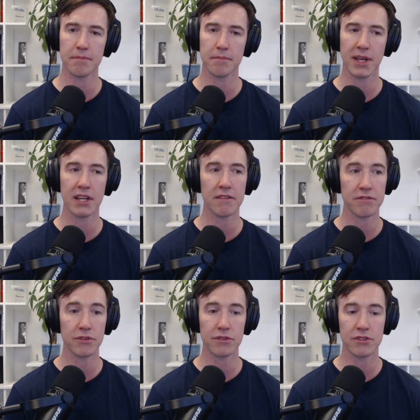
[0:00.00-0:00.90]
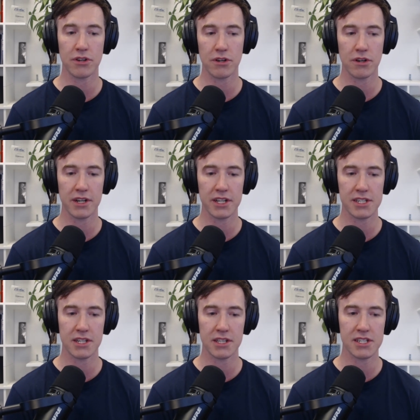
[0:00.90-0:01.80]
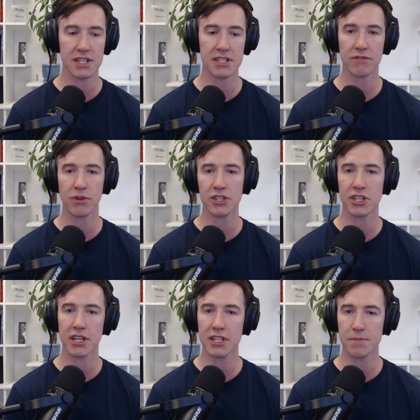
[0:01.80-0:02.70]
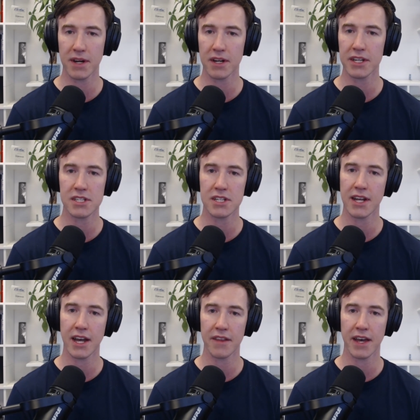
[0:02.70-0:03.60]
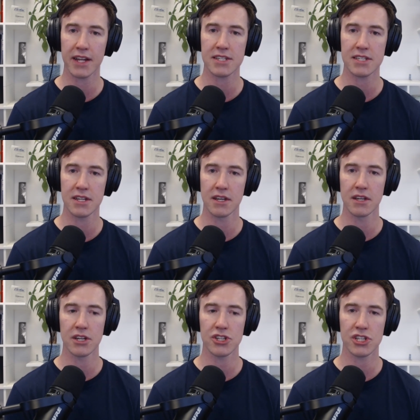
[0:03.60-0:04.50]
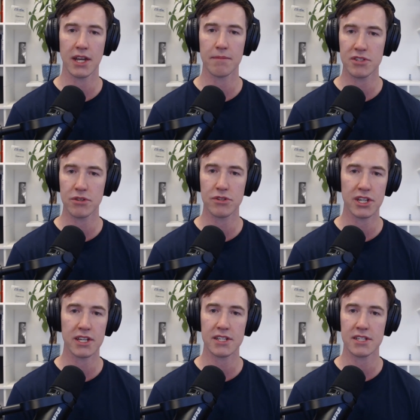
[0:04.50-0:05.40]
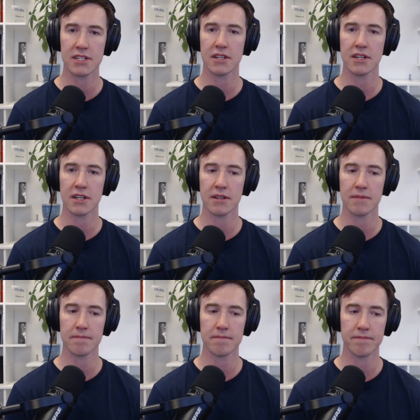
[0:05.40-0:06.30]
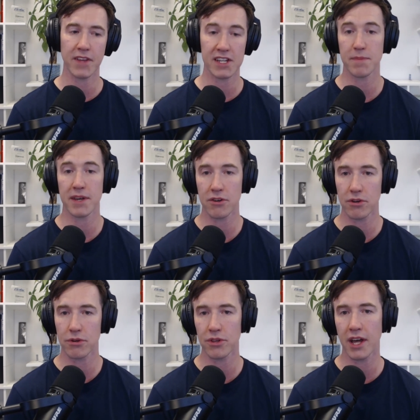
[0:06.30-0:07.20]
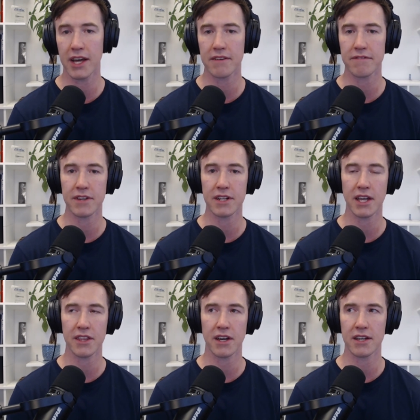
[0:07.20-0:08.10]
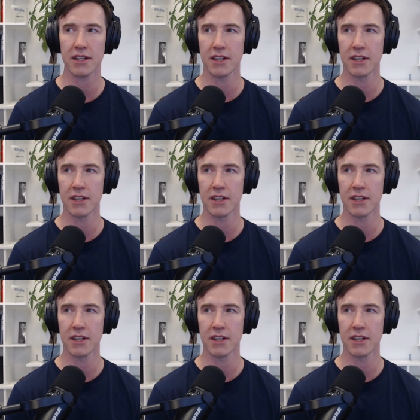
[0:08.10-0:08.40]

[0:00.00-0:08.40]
meaningful to her in a sense of what she experienced and how that's shaped who she is, has been her whole life. And I thought